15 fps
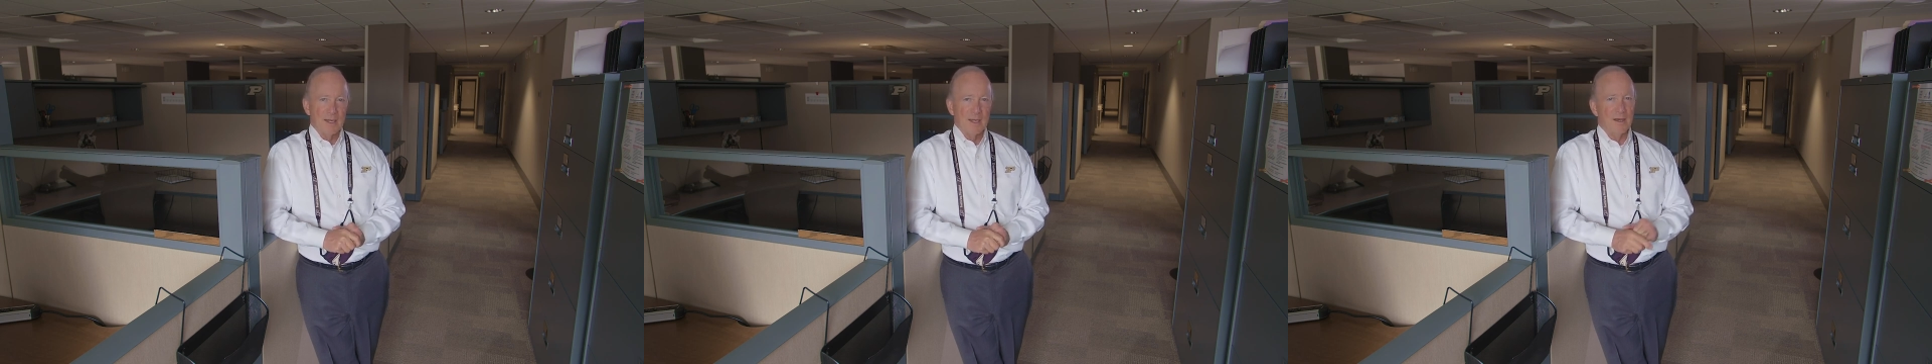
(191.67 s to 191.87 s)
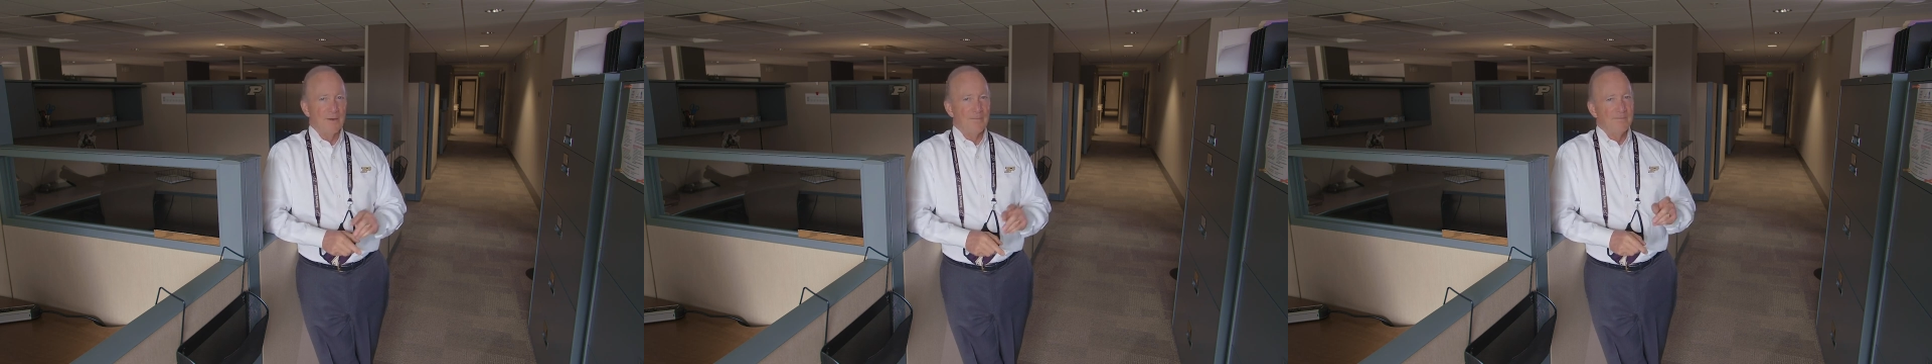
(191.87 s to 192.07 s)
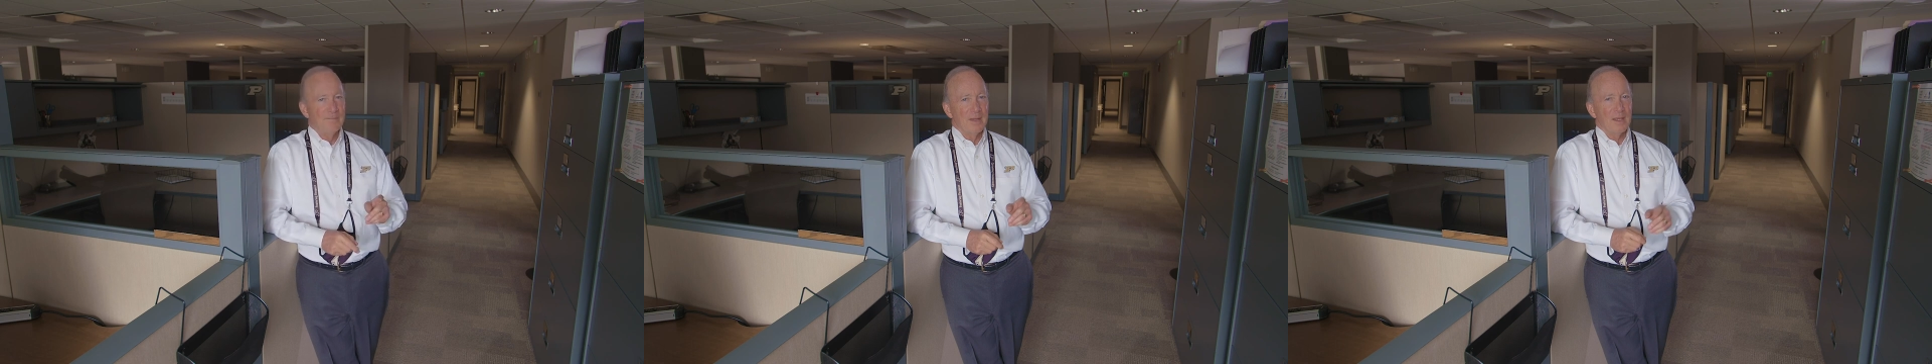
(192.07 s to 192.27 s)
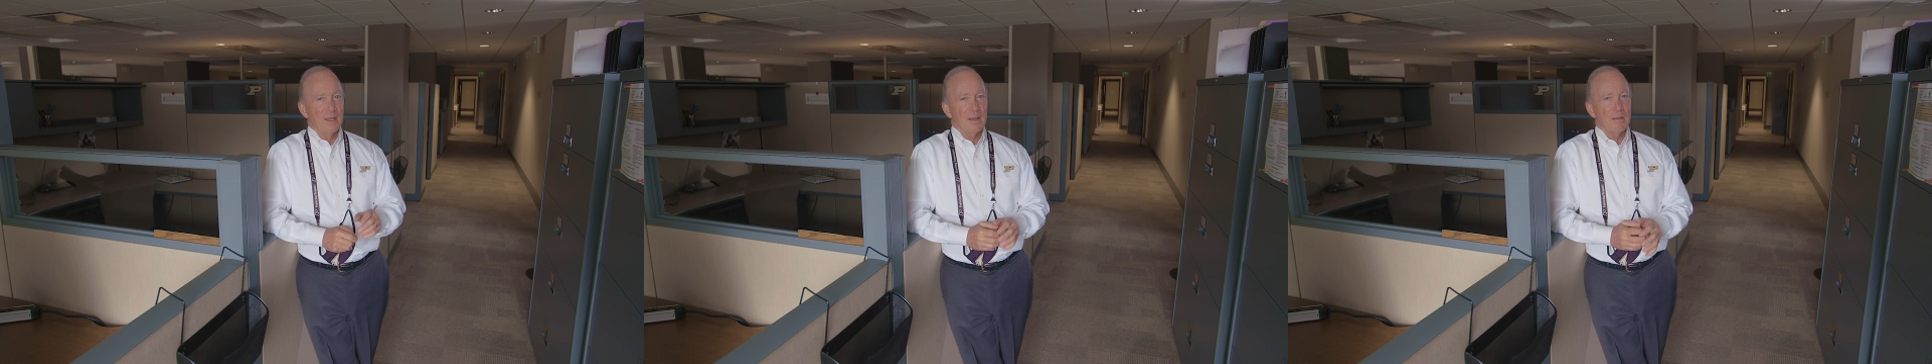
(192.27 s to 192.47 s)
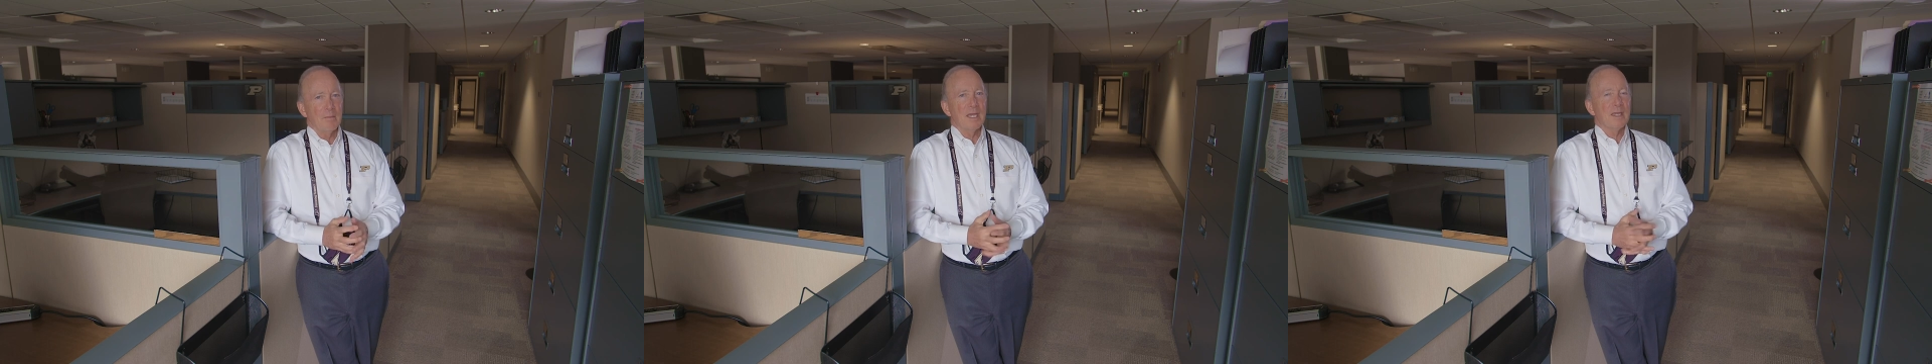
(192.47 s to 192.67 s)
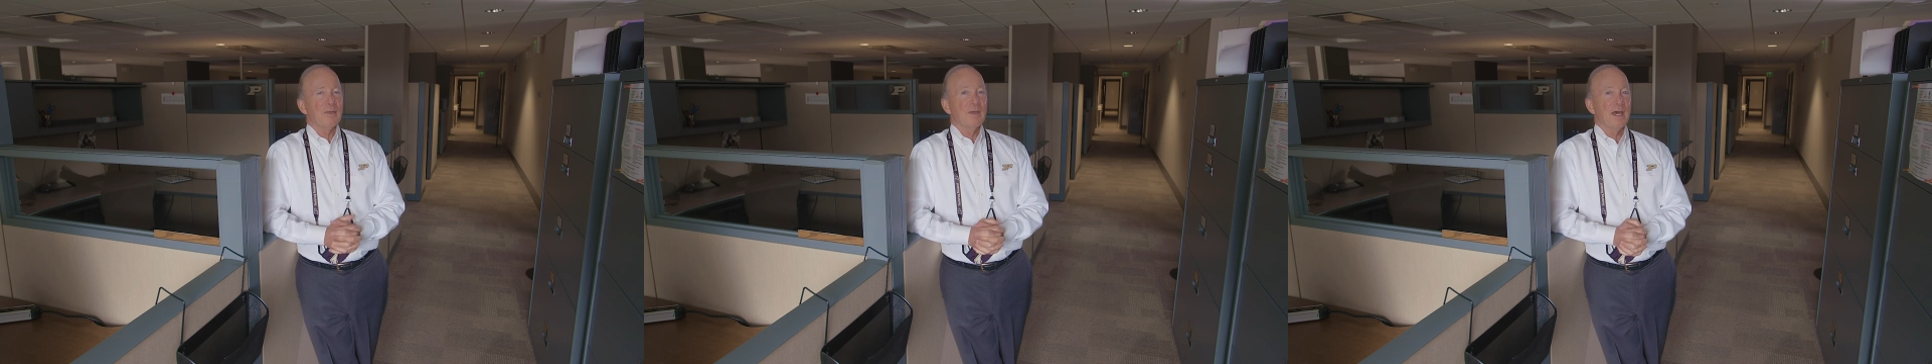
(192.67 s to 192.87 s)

No, make